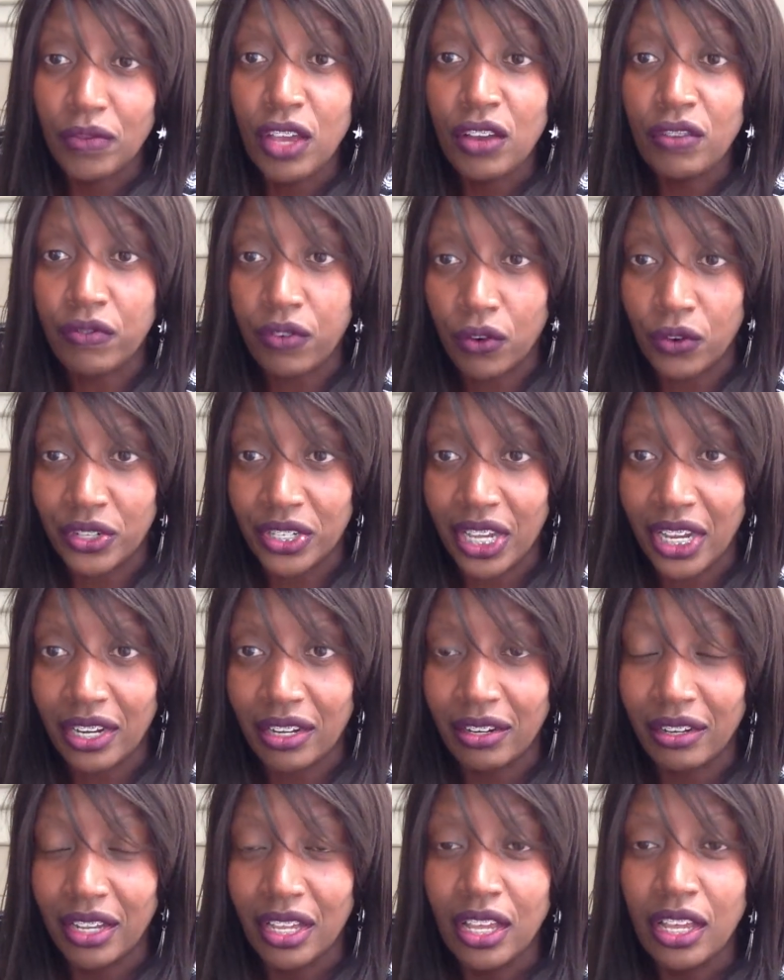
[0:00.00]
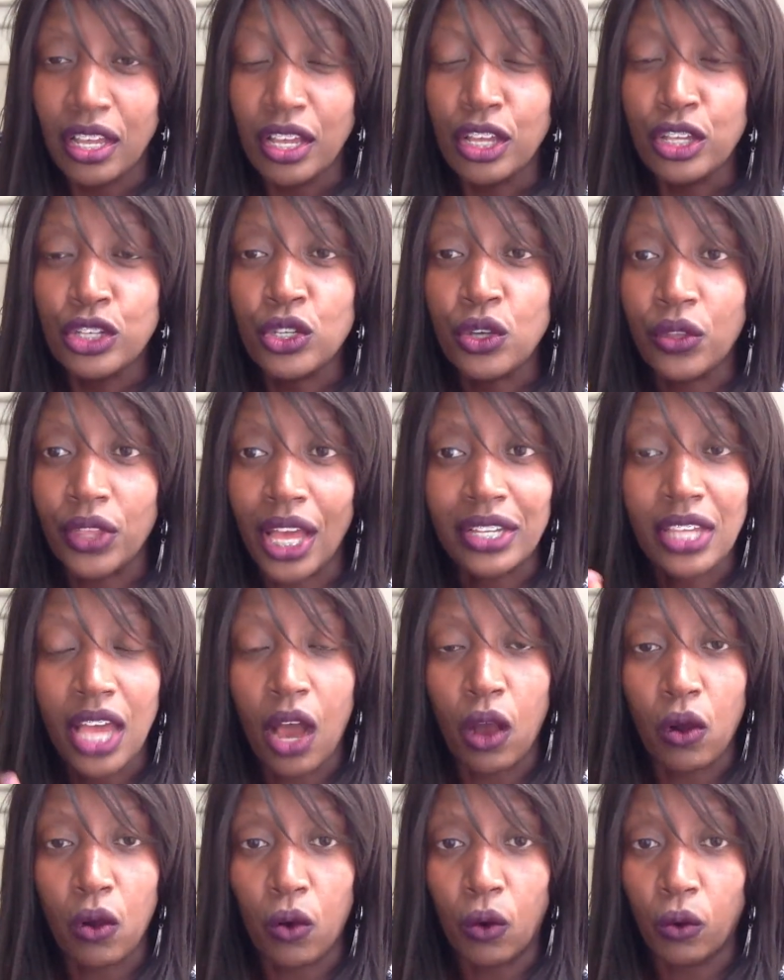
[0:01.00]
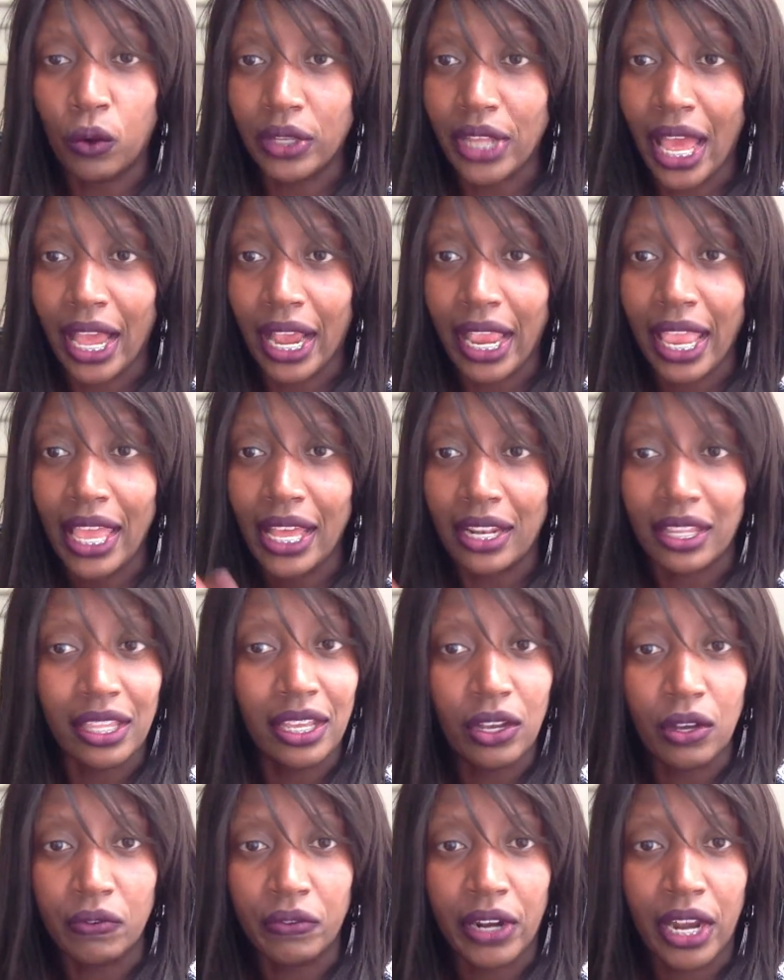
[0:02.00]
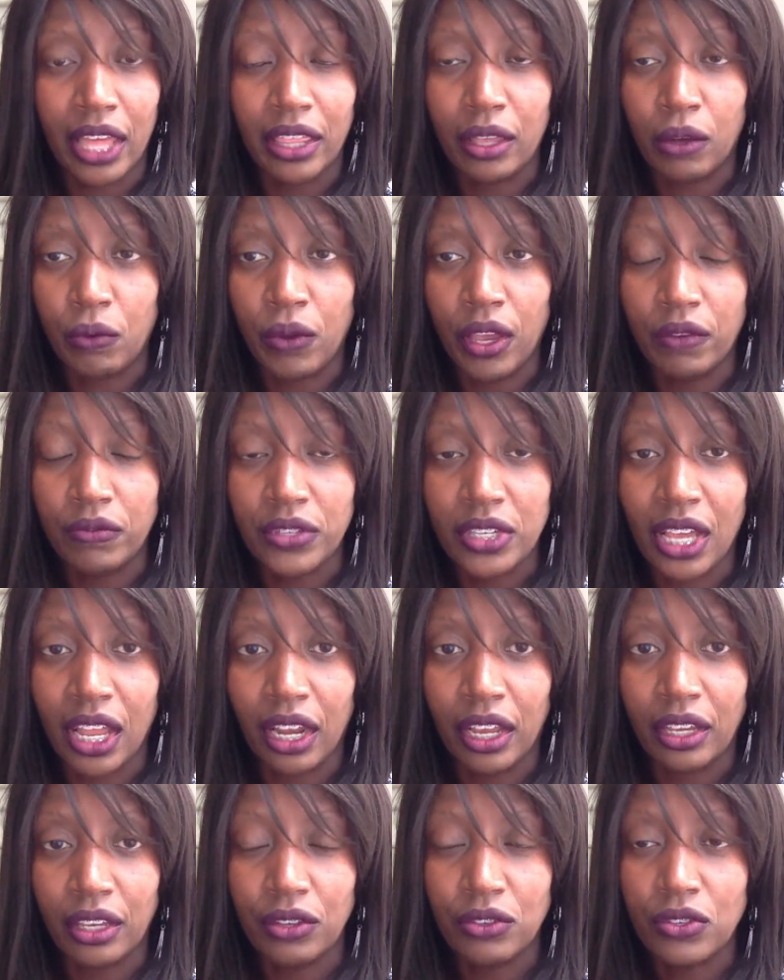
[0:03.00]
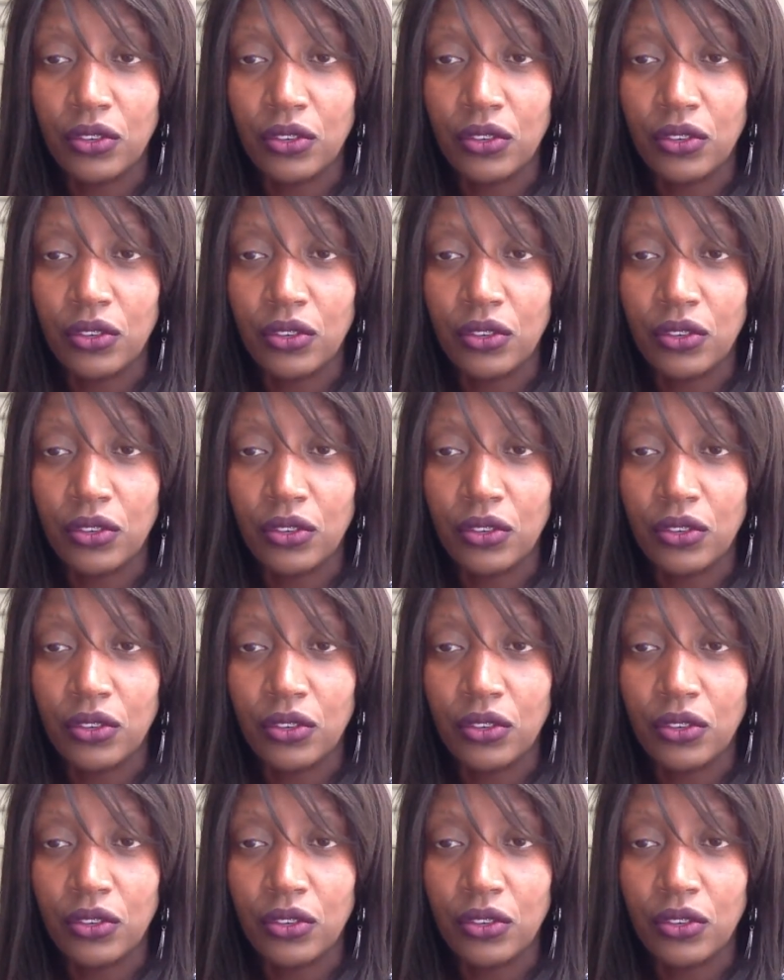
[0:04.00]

frozen. So that's how cold. I can't think of another way of telling you.